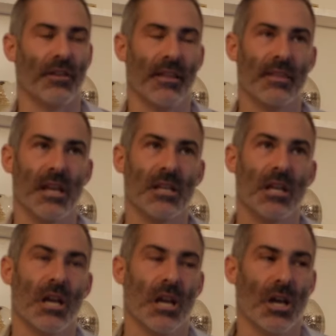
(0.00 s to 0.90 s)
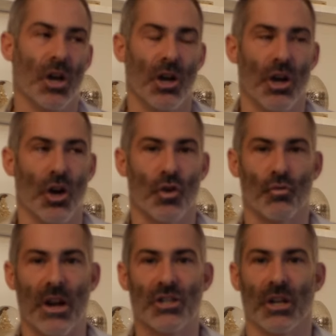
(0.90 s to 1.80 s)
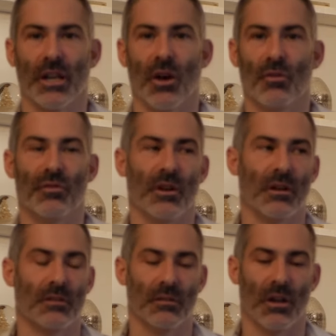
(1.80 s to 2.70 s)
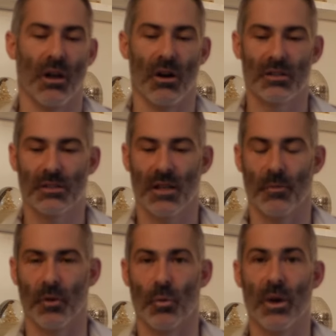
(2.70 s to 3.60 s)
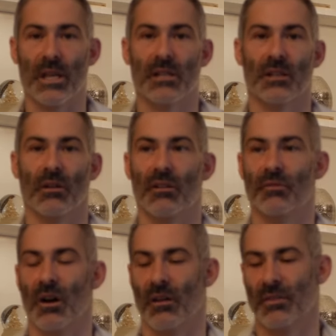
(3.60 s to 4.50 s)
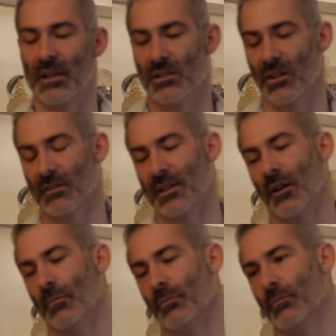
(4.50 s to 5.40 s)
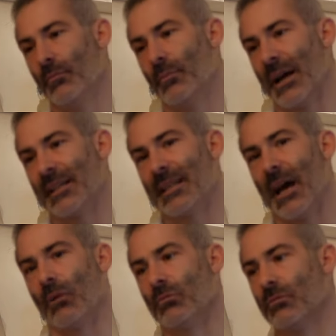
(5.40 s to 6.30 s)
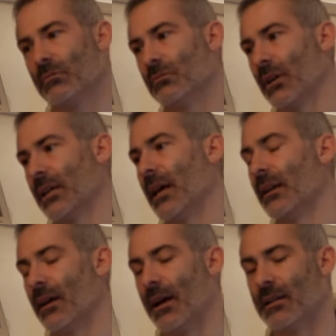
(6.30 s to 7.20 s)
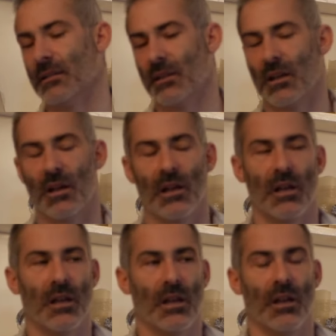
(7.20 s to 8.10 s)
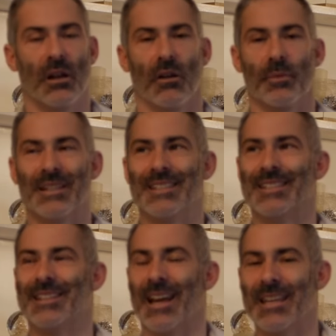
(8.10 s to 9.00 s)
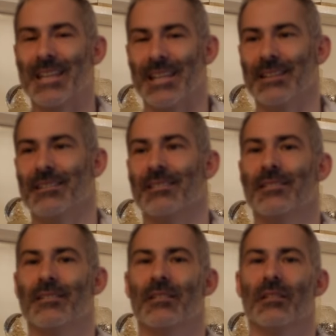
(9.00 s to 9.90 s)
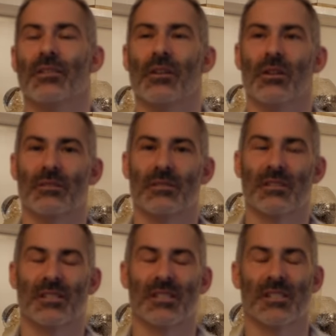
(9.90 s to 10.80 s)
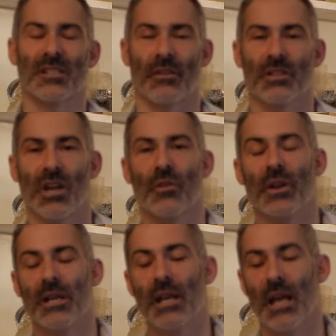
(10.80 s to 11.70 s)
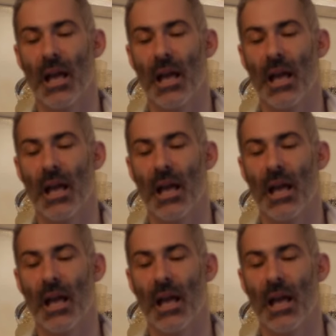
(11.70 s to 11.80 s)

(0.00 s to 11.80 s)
And then gradually over the last couple of weeks, you know, I've then started to come back down again, and you know, I've been taking the serotonin,